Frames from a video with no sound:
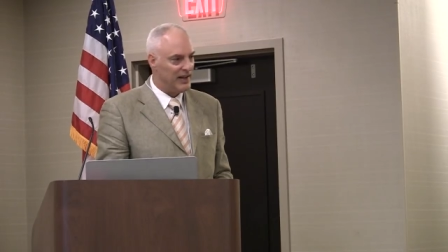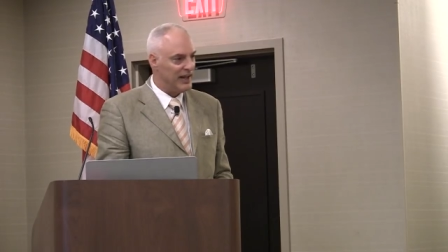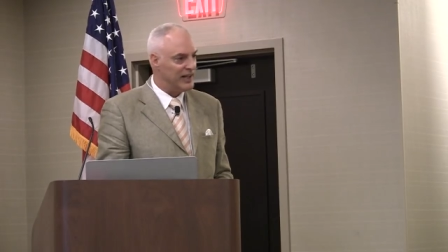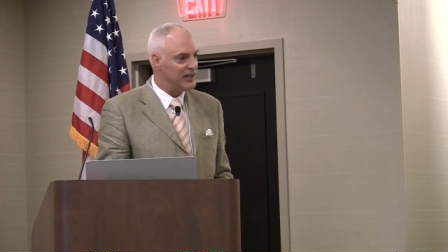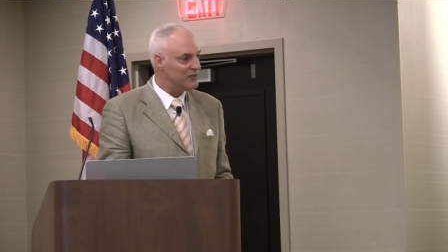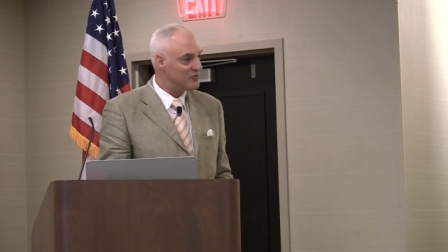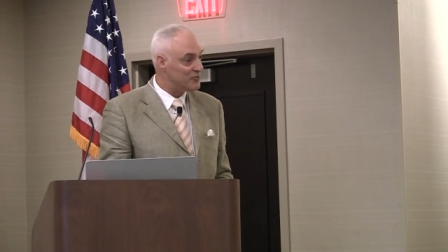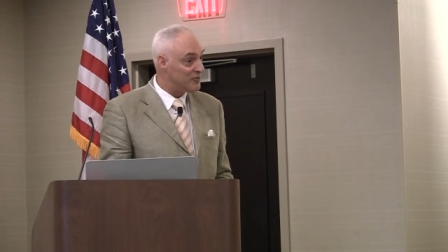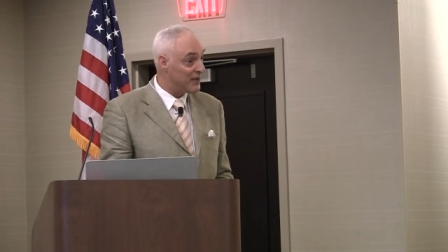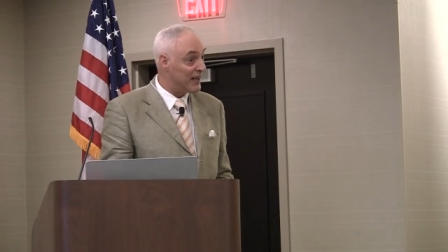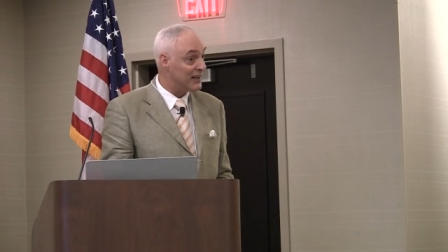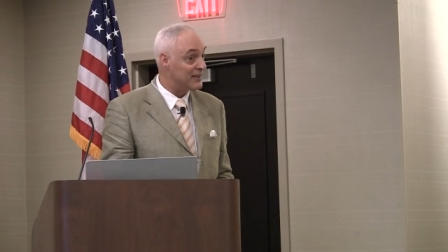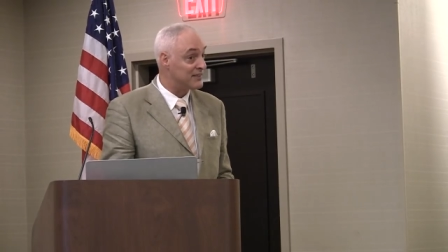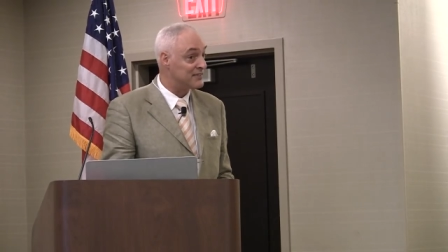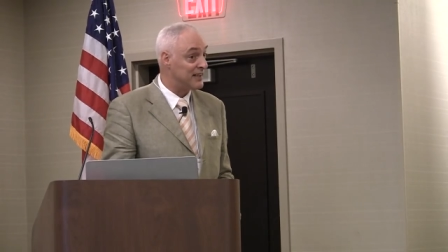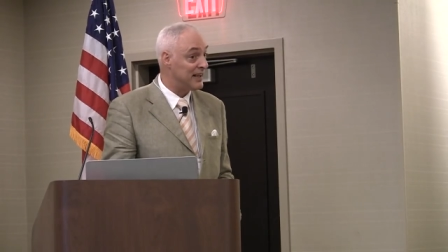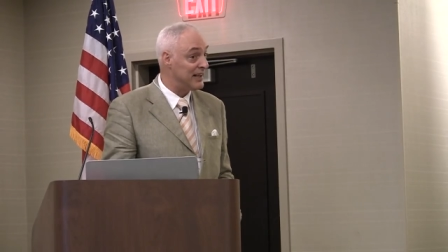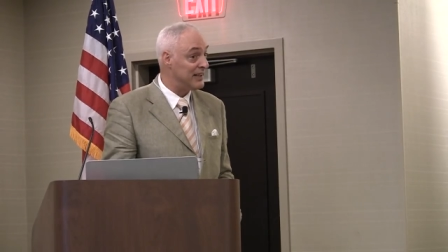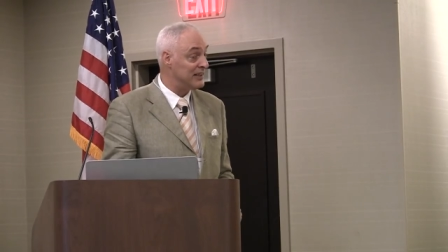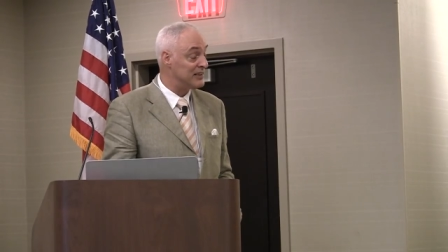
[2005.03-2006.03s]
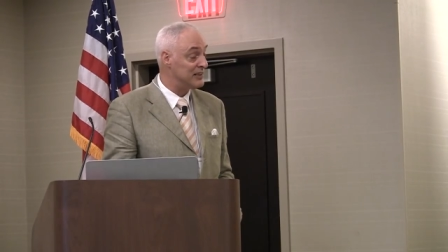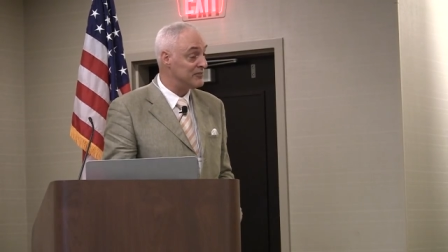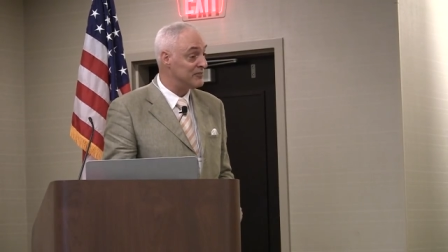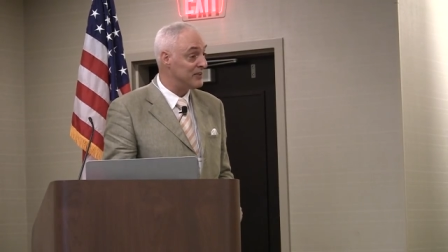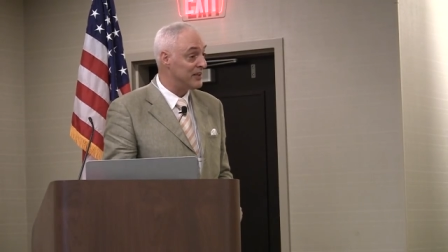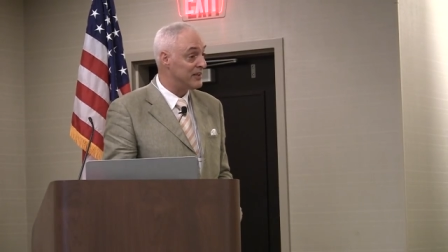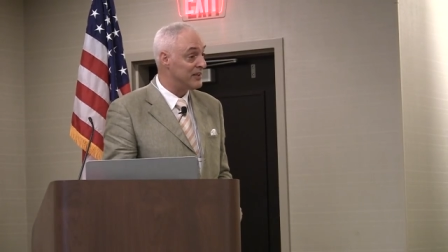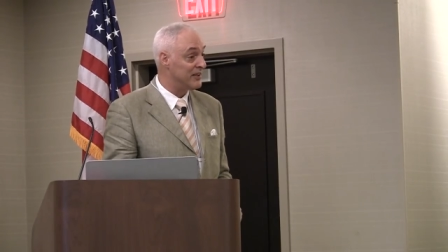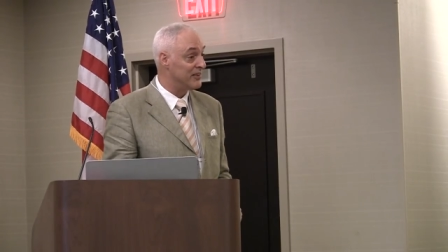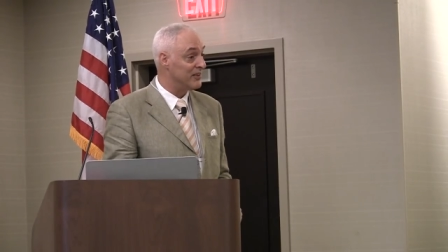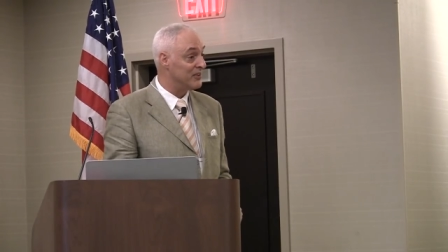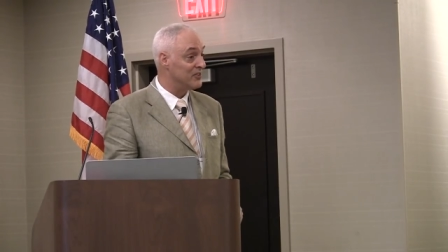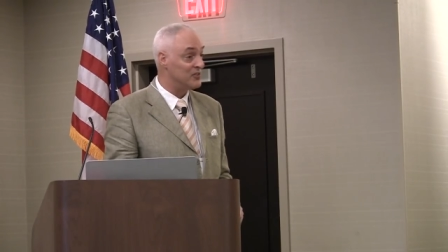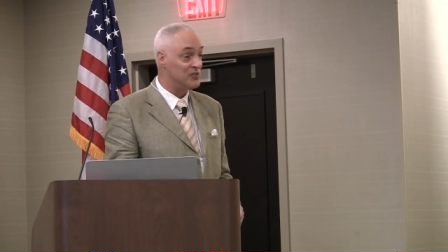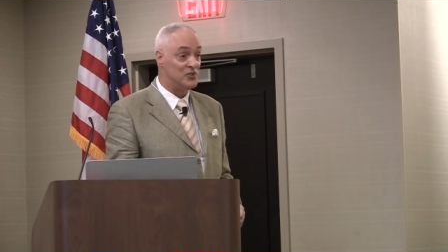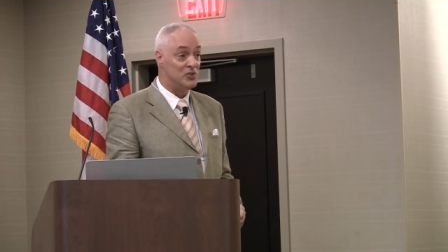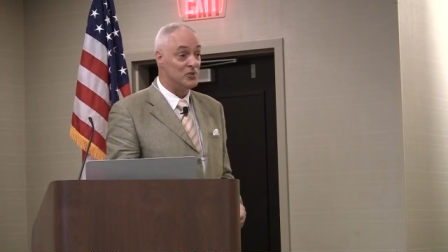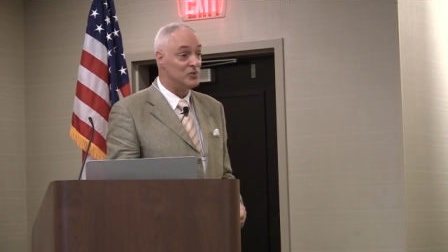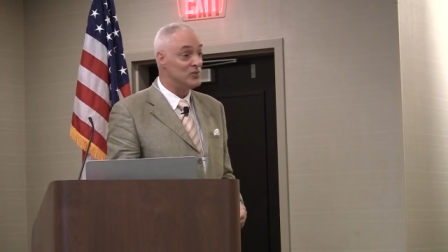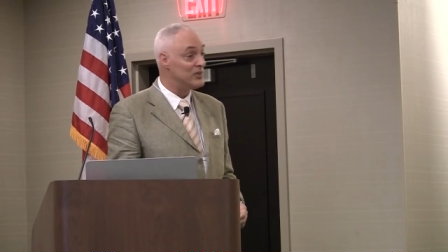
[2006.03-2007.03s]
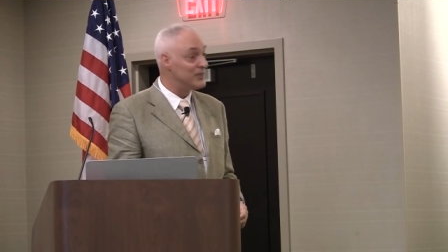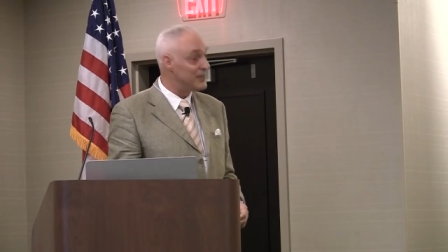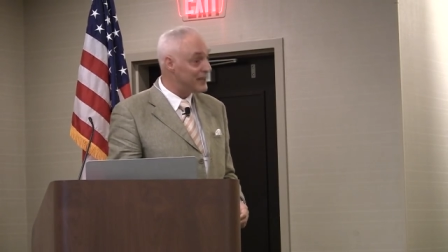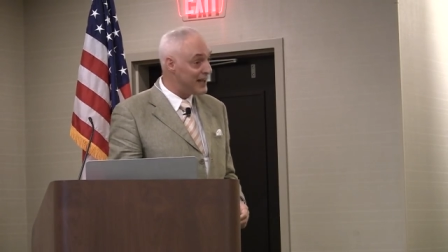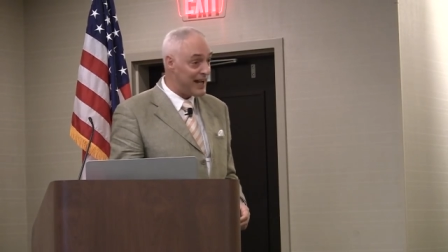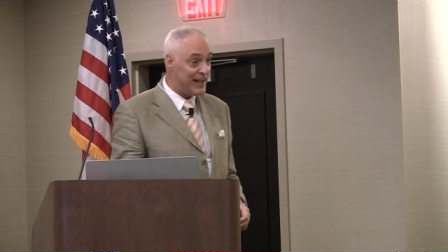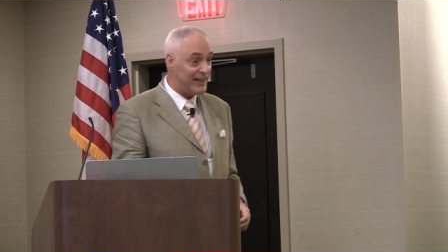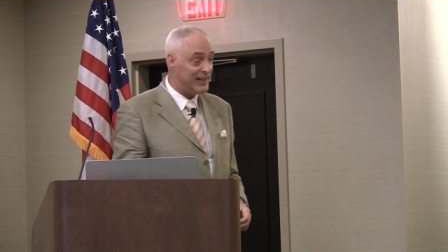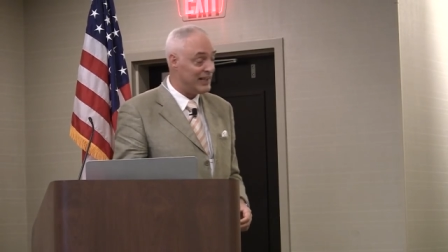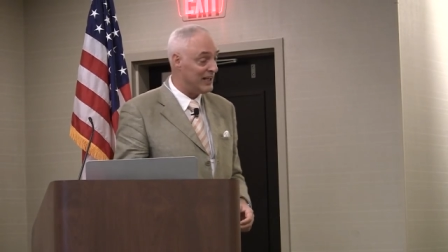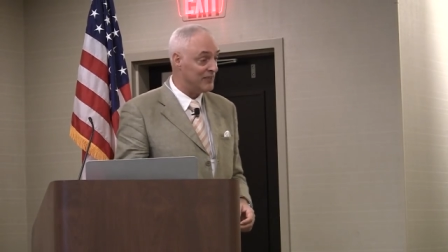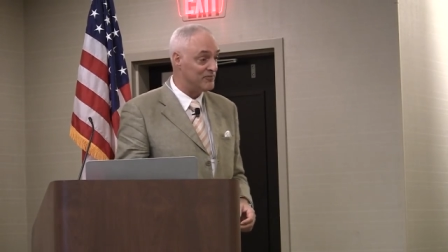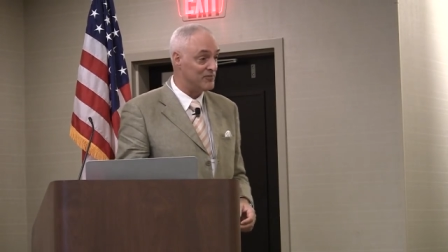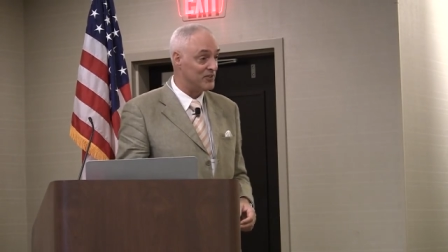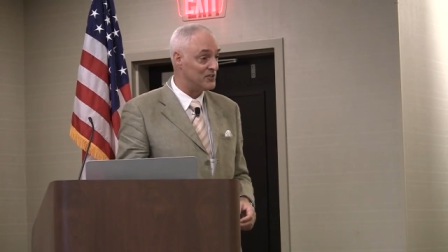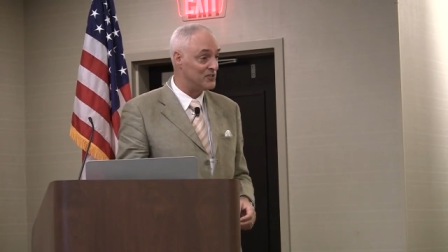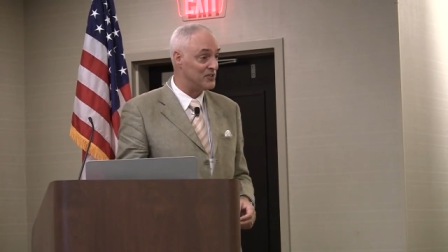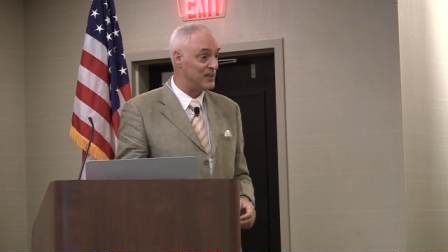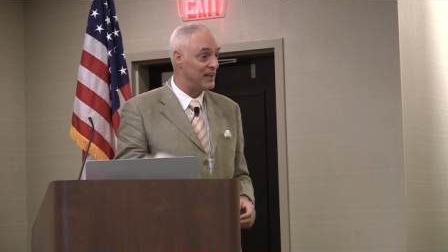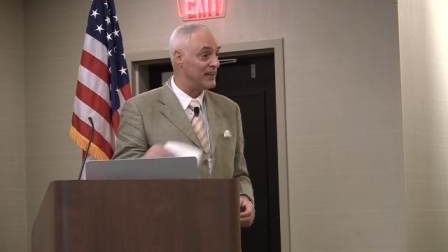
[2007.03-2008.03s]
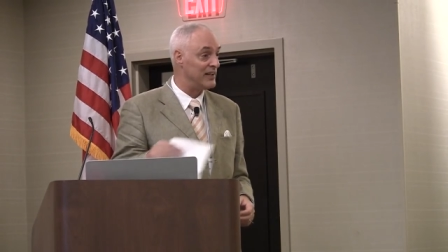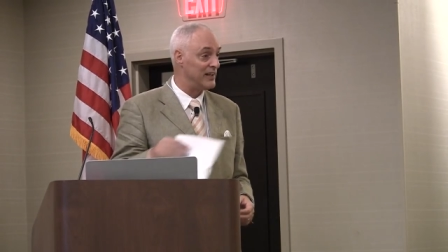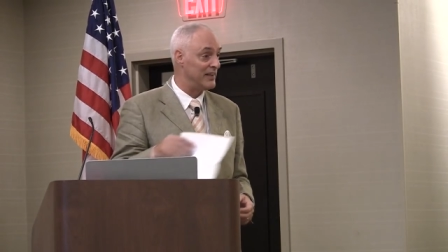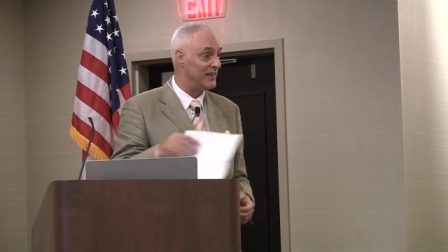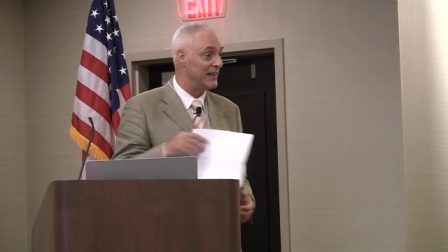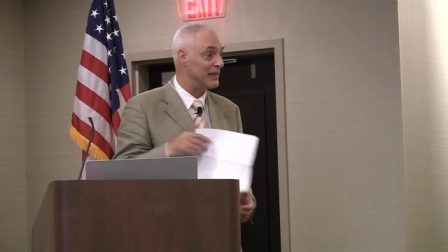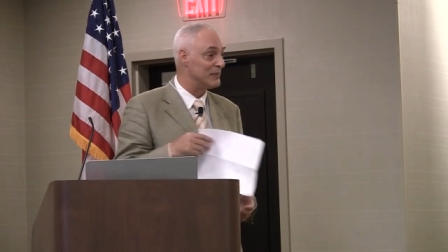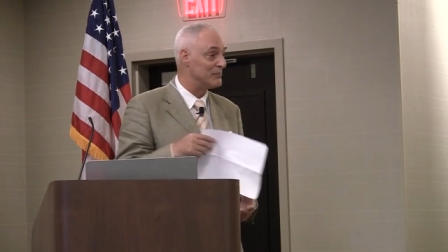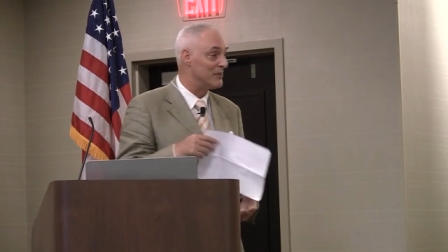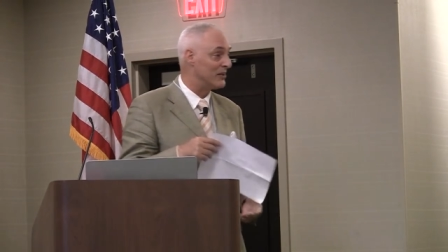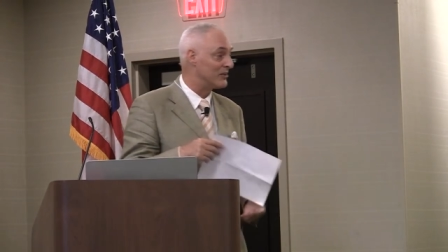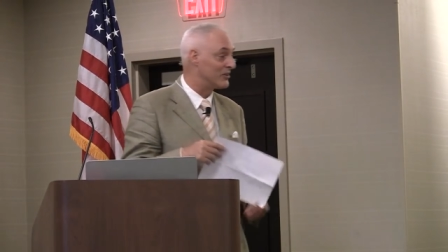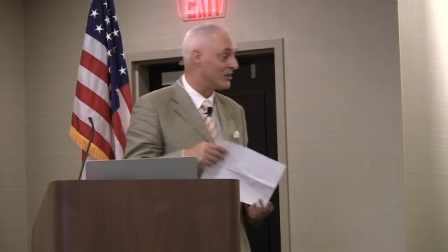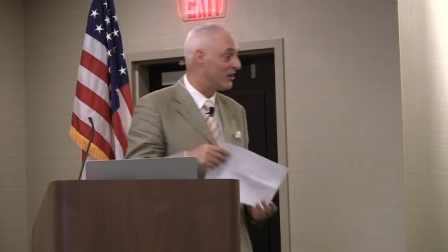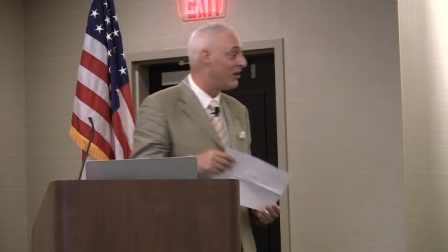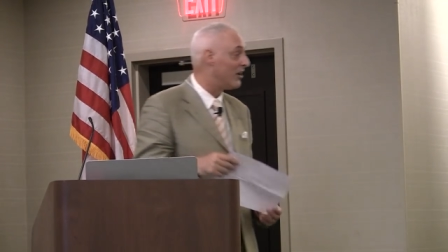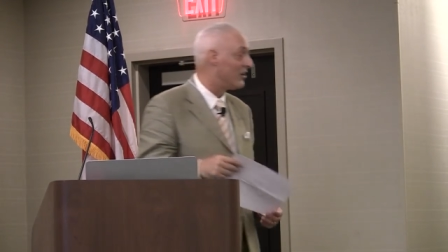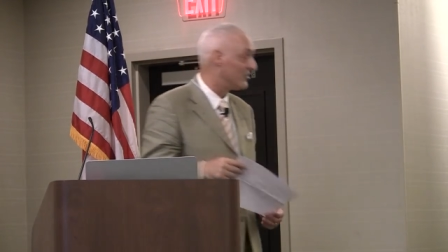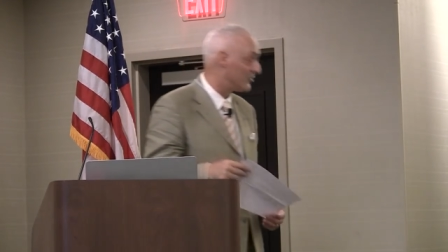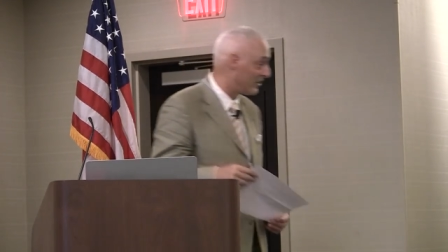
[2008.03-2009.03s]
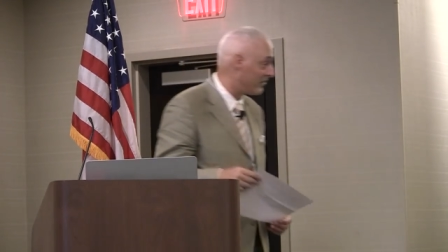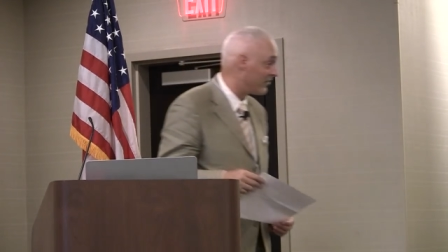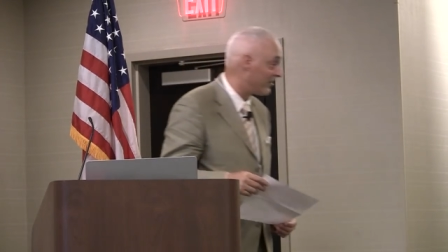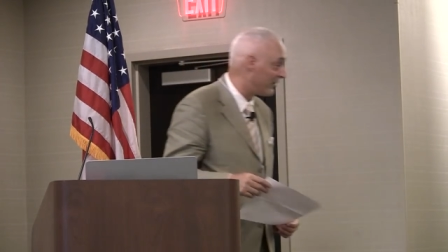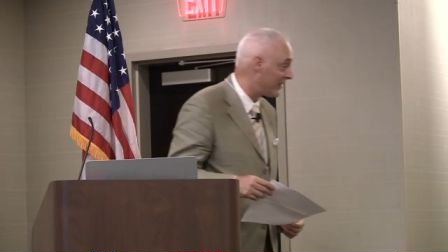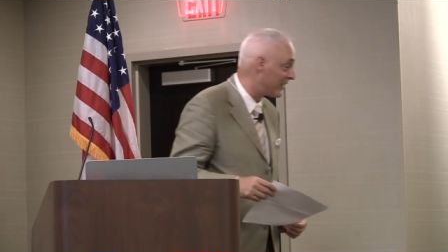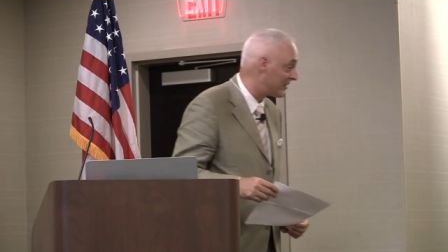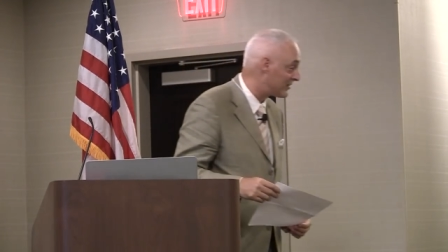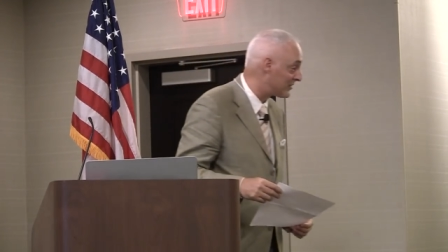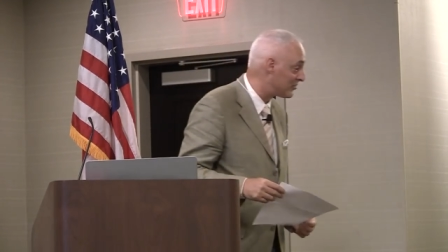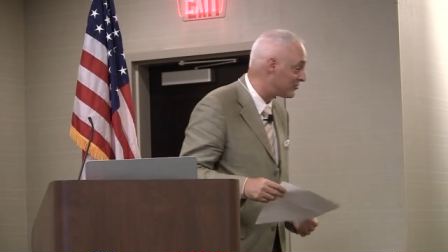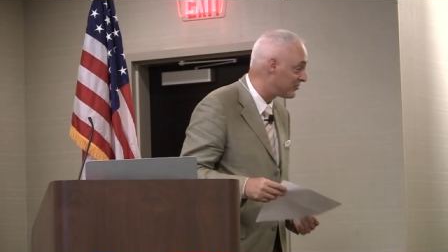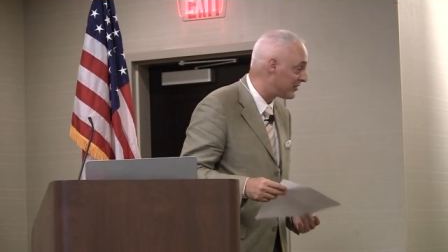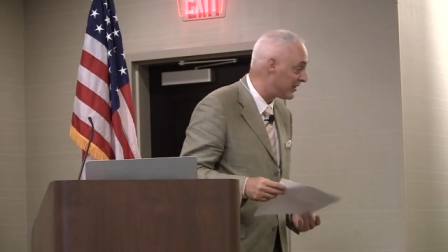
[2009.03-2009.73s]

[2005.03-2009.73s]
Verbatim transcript: And in fact, scientific theories do not have to say anything about cause, although that's the